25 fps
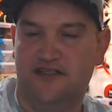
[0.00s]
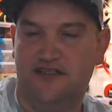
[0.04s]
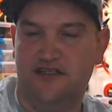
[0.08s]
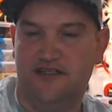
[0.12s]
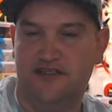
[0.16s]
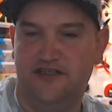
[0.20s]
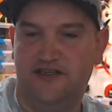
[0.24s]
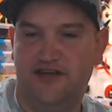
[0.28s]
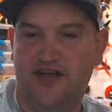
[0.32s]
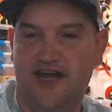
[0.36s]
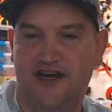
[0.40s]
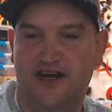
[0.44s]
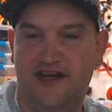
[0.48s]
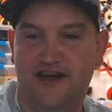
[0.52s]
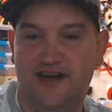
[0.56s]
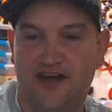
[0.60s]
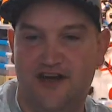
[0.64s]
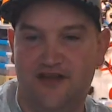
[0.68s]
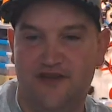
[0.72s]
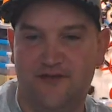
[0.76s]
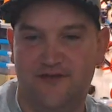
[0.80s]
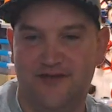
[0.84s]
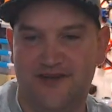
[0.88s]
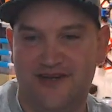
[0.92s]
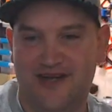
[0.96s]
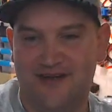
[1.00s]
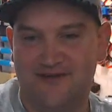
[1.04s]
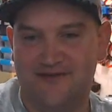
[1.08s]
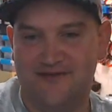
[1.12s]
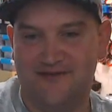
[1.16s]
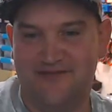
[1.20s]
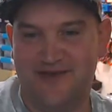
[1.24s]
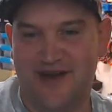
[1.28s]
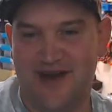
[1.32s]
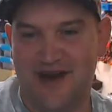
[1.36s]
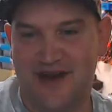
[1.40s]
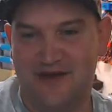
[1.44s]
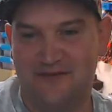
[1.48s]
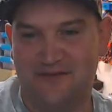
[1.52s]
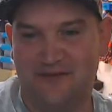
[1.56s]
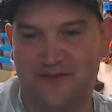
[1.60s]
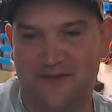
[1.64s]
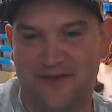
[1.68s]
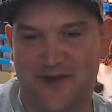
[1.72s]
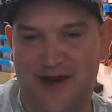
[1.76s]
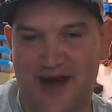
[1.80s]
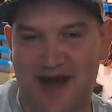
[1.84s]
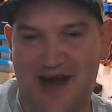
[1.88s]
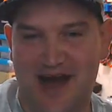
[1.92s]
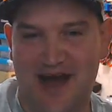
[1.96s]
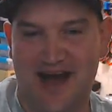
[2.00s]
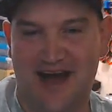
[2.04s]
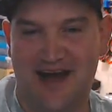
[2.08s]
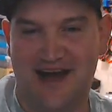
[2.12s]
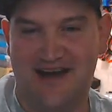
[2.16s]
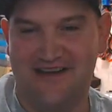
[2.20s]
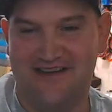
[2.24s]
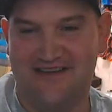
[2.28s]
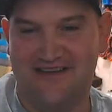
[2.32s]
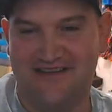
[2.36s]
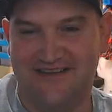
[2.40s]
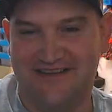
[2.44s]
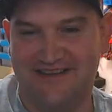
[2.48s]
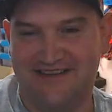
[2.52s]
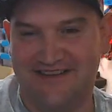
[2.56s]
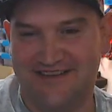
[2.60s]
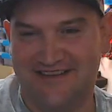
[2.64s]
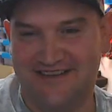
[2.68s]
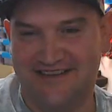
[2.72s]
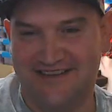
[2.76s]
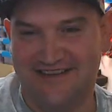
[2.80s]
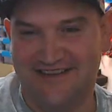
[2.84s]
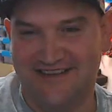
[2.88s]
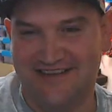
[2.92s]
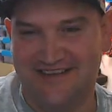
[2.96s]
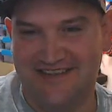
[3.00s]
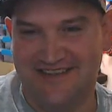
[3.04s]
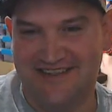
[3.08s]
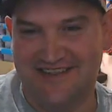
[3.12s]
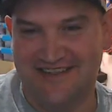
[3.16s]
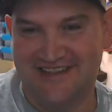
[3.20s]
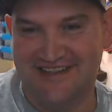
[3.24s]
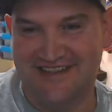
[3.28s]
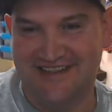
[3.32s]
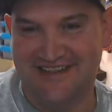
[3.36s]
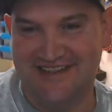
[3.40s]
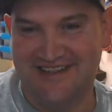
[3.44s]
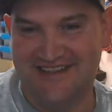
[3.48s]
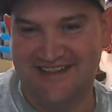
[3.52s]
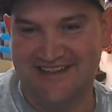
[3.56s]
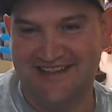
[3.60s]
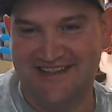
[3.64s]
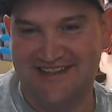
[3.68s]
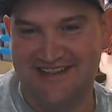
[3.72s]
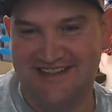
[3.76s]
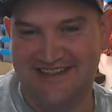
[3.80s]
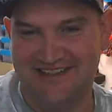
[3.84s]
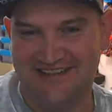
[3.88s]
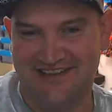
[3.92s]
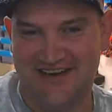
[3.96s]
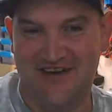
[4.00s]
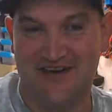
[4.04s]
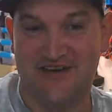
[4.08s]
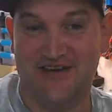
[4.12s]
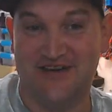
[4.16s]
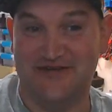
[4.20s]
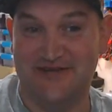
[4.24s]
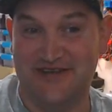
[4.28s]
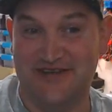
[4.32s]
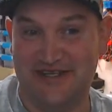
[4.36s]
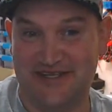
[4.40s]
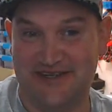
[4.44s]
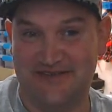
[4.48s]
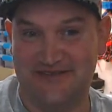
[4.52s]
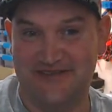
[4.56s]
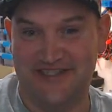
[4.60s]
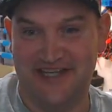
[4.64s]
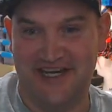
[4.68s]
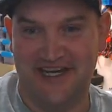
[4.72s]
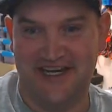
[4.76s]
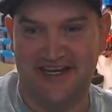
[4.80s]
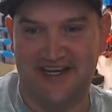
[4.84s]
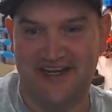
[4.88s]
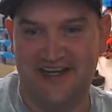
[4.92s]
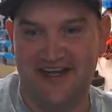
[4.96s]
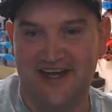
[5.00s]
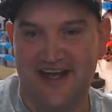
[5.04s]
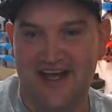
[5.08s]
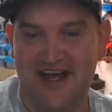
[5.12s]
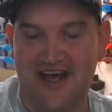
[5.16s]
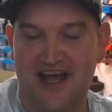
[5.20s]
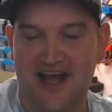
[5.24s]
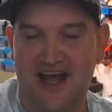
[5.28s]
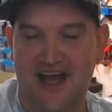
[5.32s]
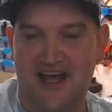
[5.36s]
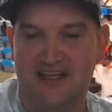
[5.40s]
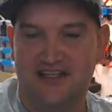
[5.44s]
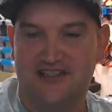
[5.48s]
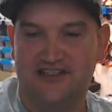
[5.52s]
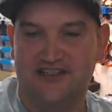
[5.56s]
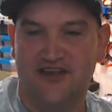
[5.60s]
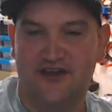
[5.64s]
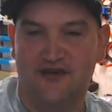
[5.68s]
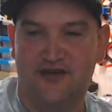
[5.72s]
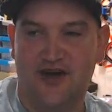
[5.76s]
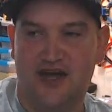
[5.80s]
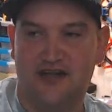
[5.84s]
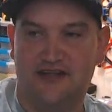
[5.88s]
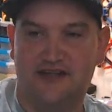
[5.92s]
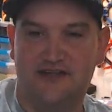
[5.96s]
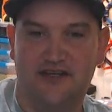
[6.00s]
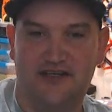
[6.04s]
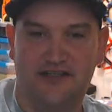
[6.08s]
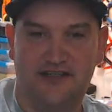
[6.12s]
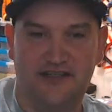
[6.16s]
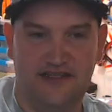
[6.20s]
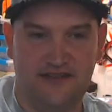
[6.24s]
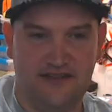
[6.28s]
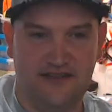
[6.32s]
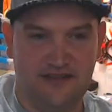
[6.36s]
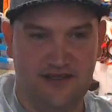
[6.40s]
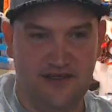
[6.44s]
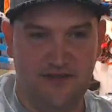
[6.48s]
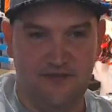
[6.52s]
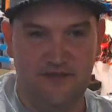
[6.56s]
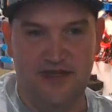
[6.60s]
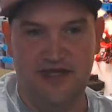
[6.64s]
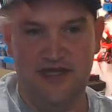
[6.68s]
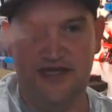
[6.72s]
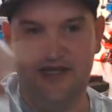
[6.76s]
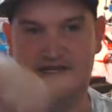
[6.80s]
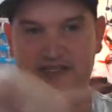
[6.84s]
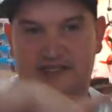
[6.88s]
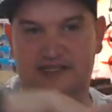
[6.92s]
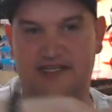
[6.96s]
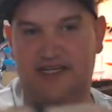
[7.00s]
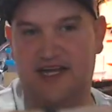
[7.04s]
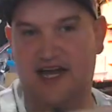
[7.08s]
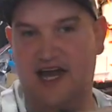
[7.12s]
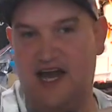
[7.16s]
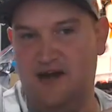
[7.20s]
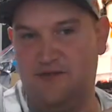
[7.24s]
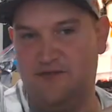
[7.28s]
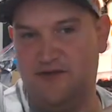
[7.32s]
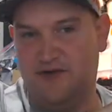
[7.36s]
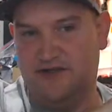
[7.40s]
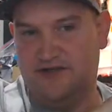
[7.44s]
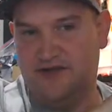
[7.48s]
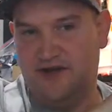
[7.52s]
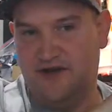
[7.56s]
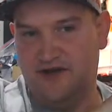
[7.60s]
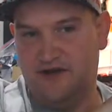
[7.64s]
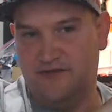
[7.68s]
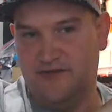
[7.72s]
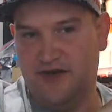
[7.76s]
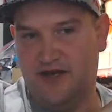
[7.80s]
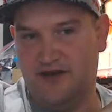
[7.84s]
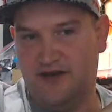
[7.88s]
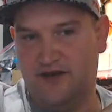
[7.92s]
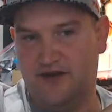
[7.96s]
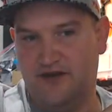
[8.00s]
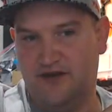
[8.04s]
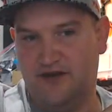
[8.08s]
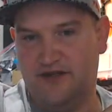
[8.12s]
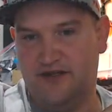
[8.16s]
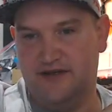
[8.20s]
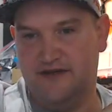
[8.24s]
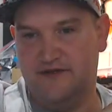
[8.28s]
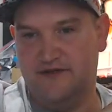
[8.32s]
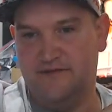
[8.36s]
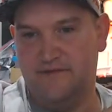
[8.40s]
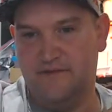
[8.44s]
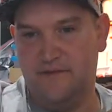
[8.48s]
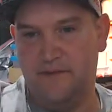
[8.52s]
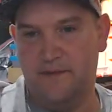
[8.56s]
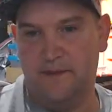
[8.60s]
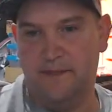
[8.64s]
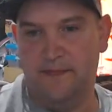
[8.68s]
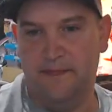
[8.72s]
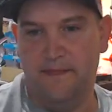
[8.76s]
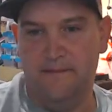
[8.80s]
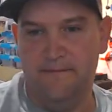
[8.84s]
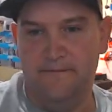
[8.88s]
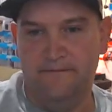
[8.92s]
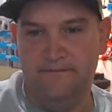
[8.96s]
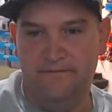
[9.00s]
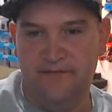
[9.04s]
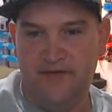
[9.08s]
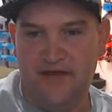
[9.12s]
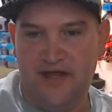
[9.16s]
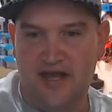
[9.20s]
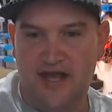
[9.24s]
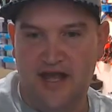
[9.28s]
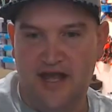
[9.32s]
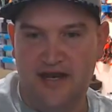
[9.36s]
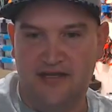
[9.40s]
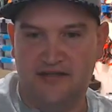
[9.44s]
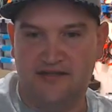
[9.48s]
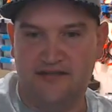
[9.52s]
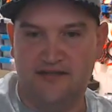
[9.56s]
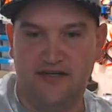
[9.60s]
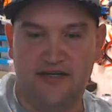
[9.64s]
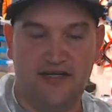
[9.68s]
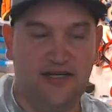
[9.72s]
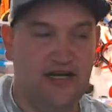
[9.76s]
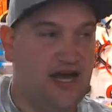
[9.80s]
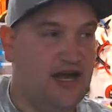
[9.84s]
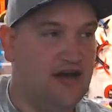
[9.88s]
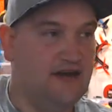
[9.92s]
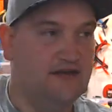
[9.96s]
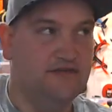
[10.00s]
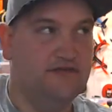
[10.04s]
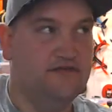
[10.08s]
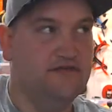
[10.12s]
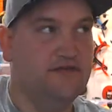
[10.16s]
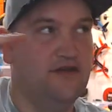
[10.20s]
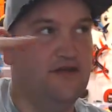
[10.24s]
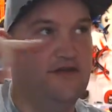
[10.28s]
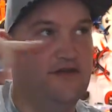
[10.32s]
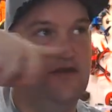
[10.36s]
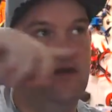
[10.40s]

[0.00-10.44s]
You got another one coming, Bob? Wow. You are gonna become Jake. So I took this Chameleon TI we were talking about earlier, and I took it out and flown